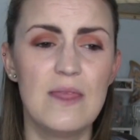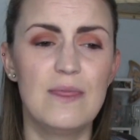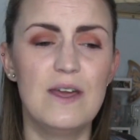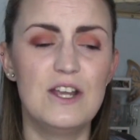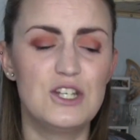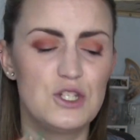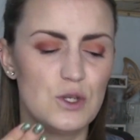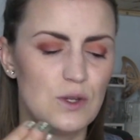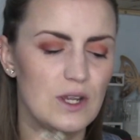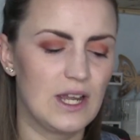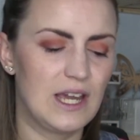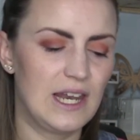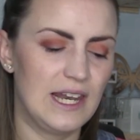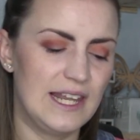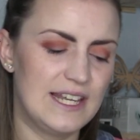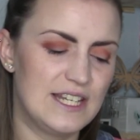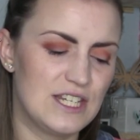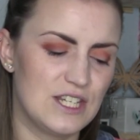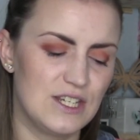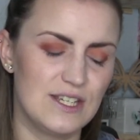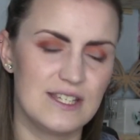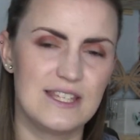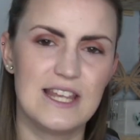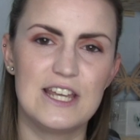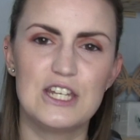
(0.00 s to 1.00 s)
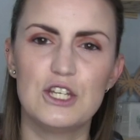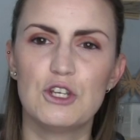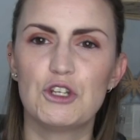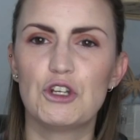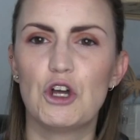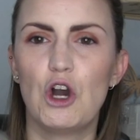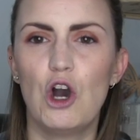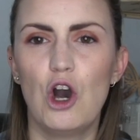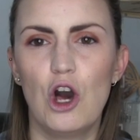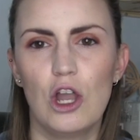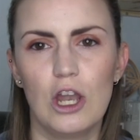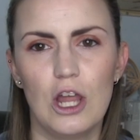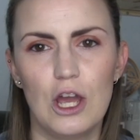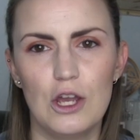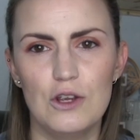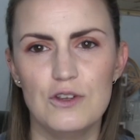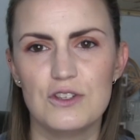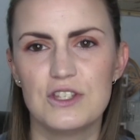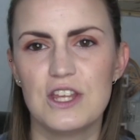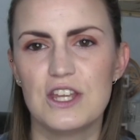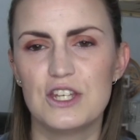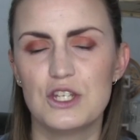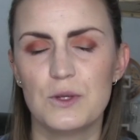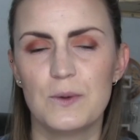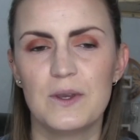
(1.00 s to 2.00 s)
They're doing glitters, they're doing
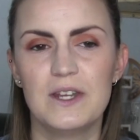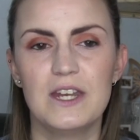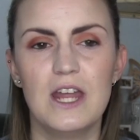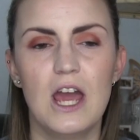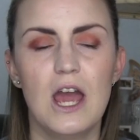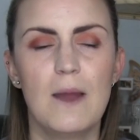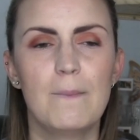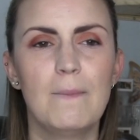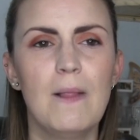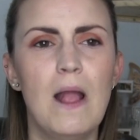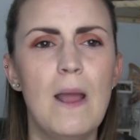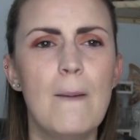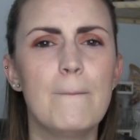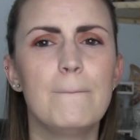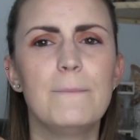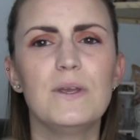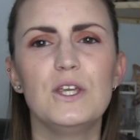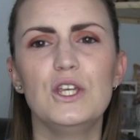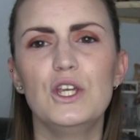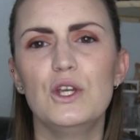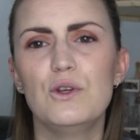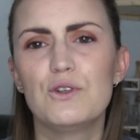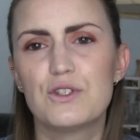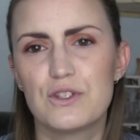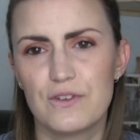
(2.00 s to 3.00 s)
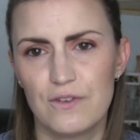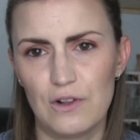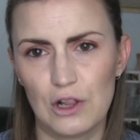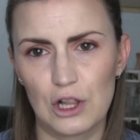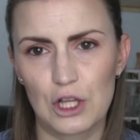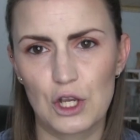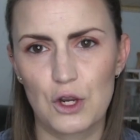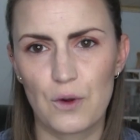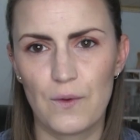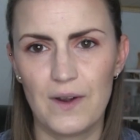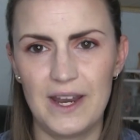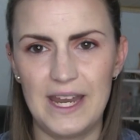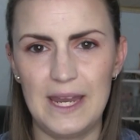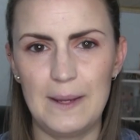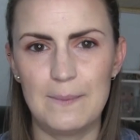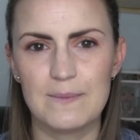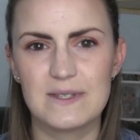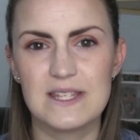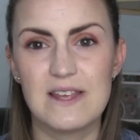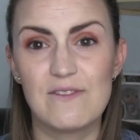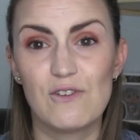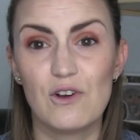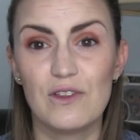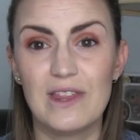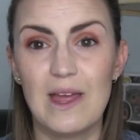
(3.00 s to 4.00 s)
hollows, they're doing beautiful
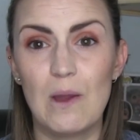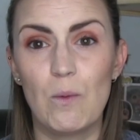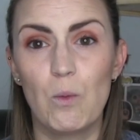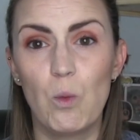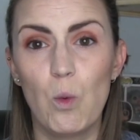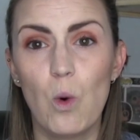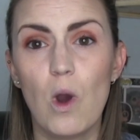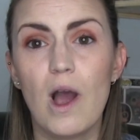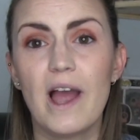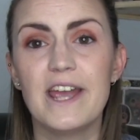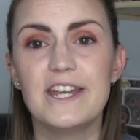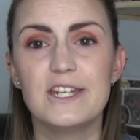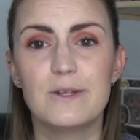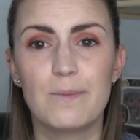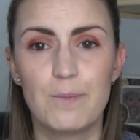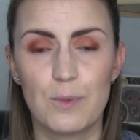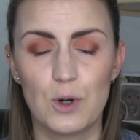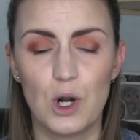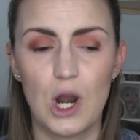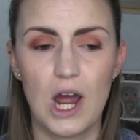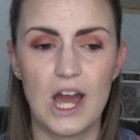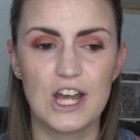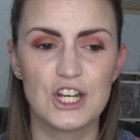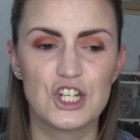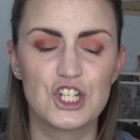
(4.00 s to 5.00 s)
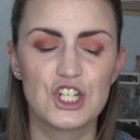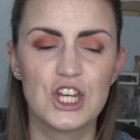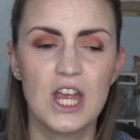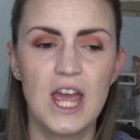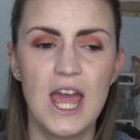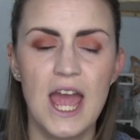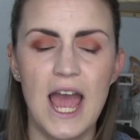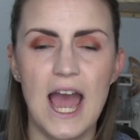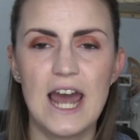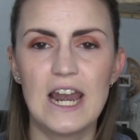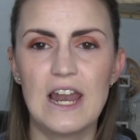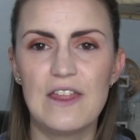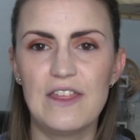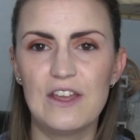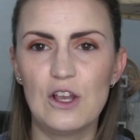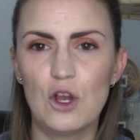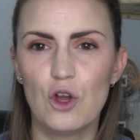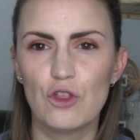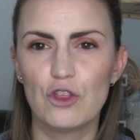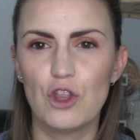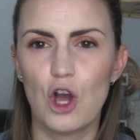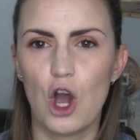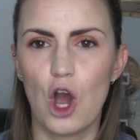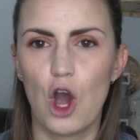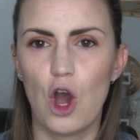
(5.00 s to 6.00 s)
creams, they've got their wide brush, and I think
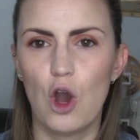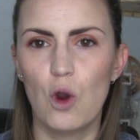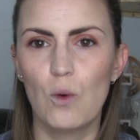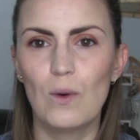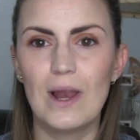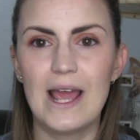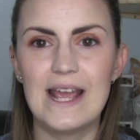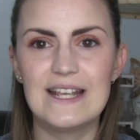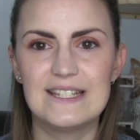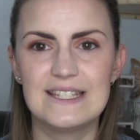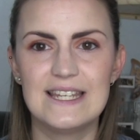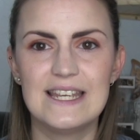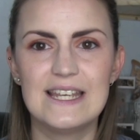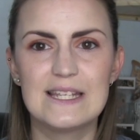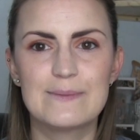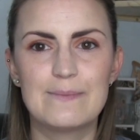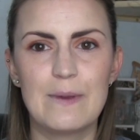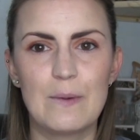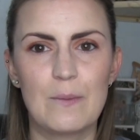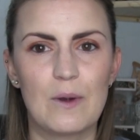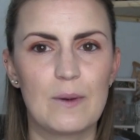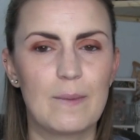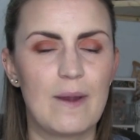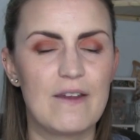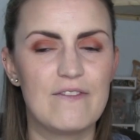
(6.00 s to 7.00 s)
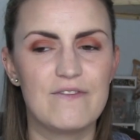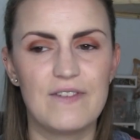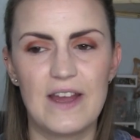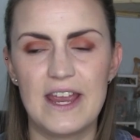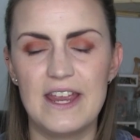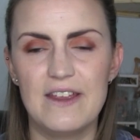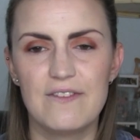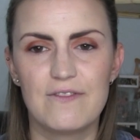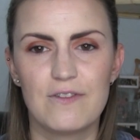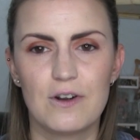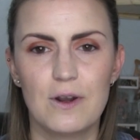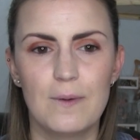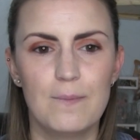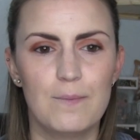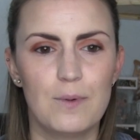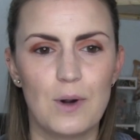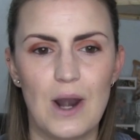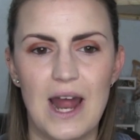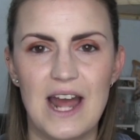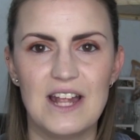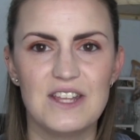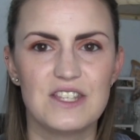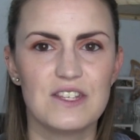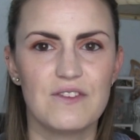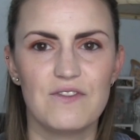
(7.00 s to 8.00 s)
on the whole Essie has been one of my favourite
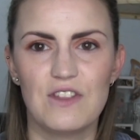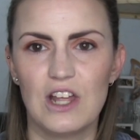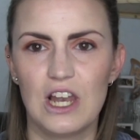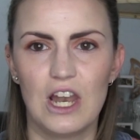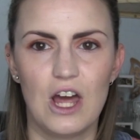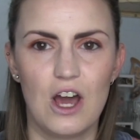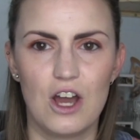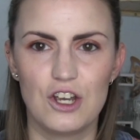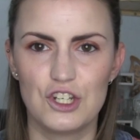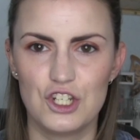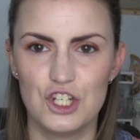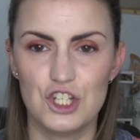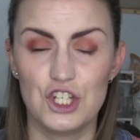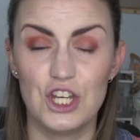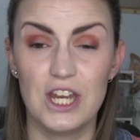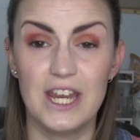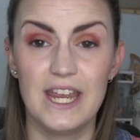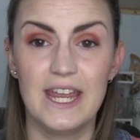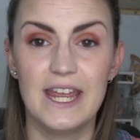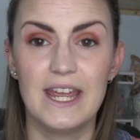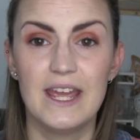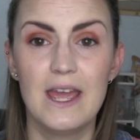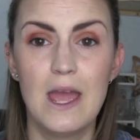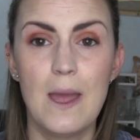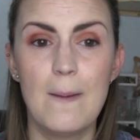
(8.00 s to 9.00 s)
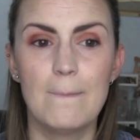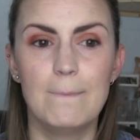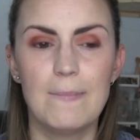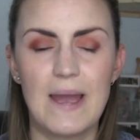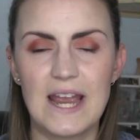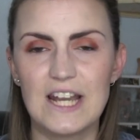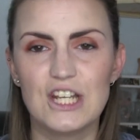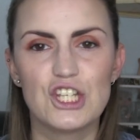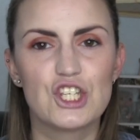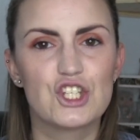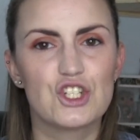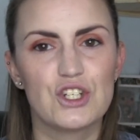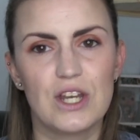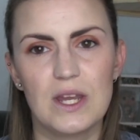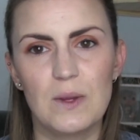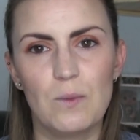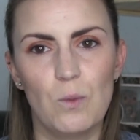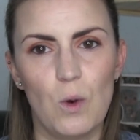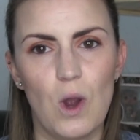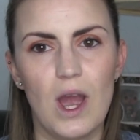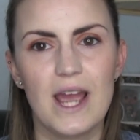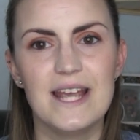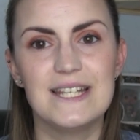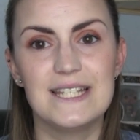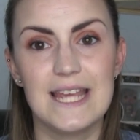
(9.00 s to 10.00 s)
brands of the last year, mainstream
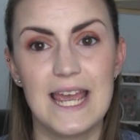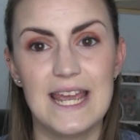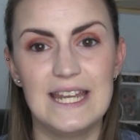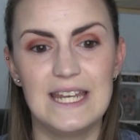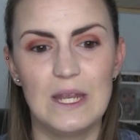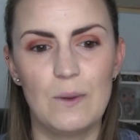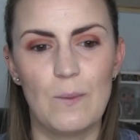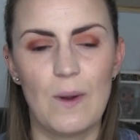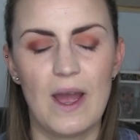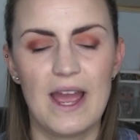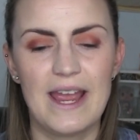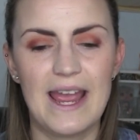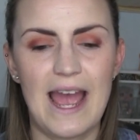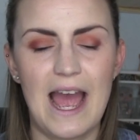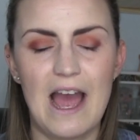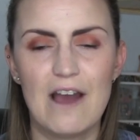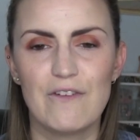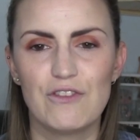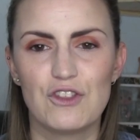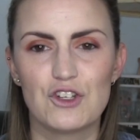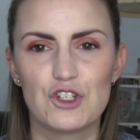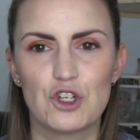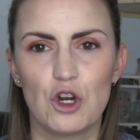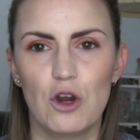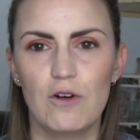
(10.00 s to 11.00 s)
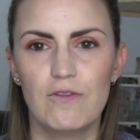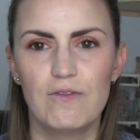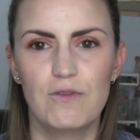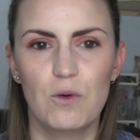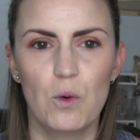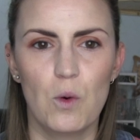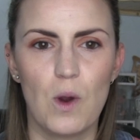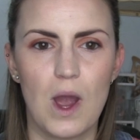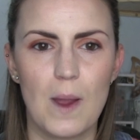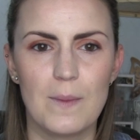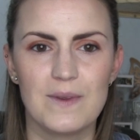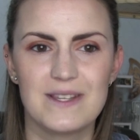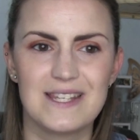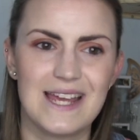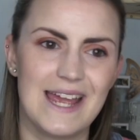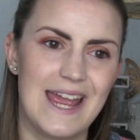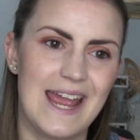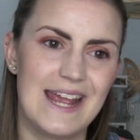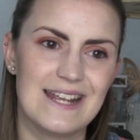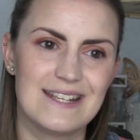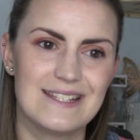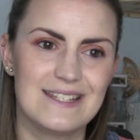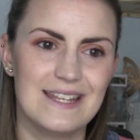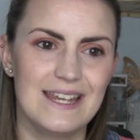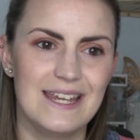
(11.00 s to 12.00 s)
wise anyway. Out of the top 4, I would say
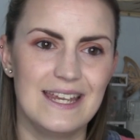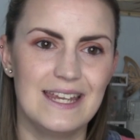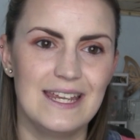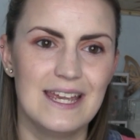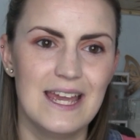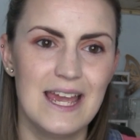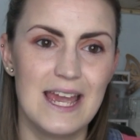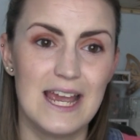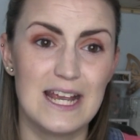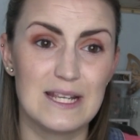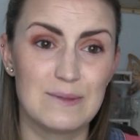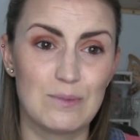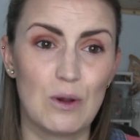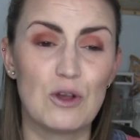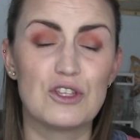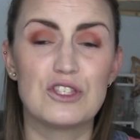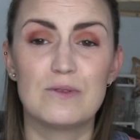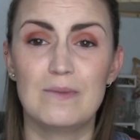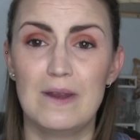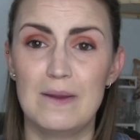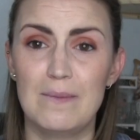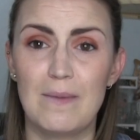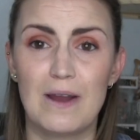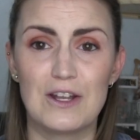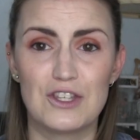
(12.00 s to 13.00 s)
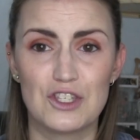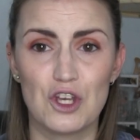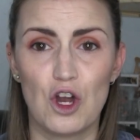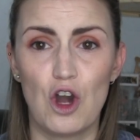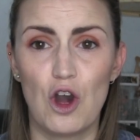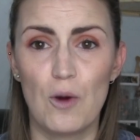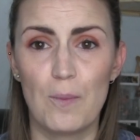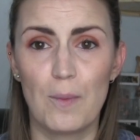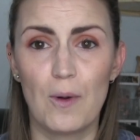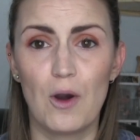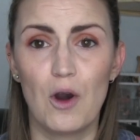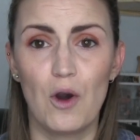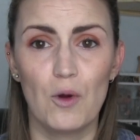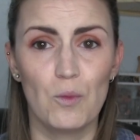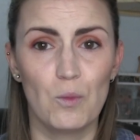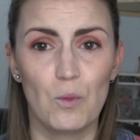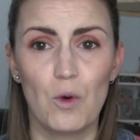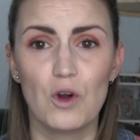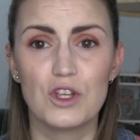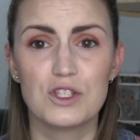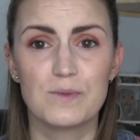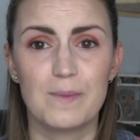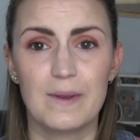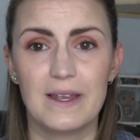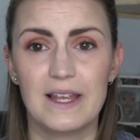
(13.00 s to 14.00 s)
Essie is possibly my top on
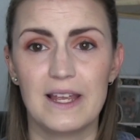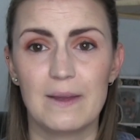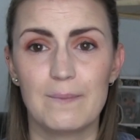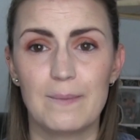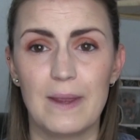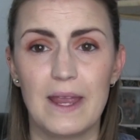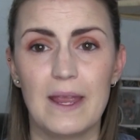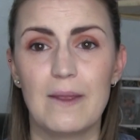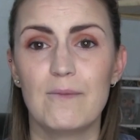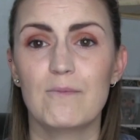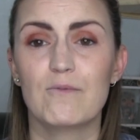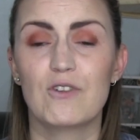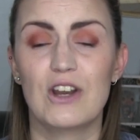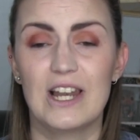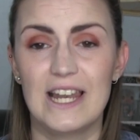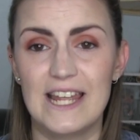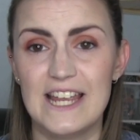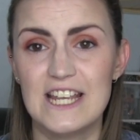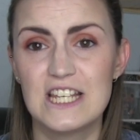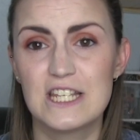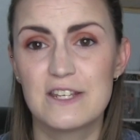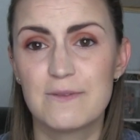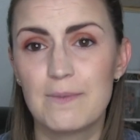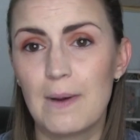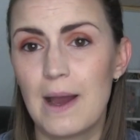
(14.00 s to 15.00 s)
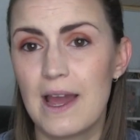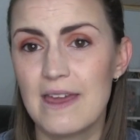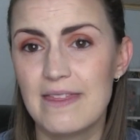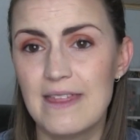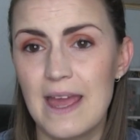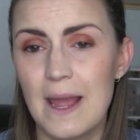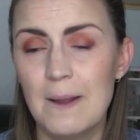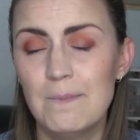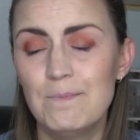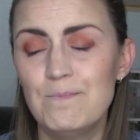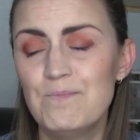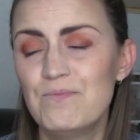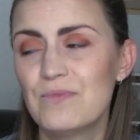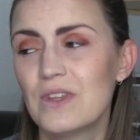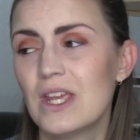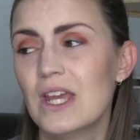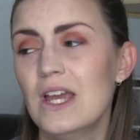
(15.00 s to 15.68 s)
what's being released by them.